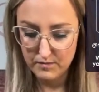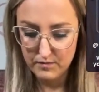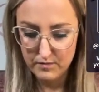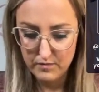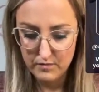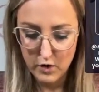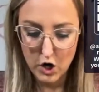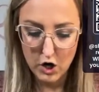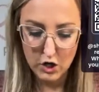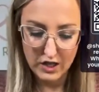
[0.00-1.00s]
Or
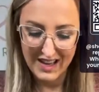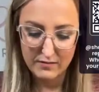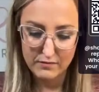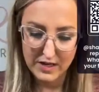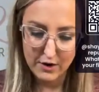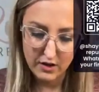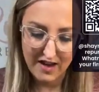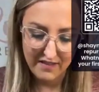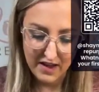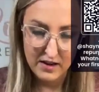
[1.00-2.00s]
like 10 or
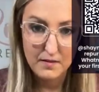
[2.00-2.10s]
11.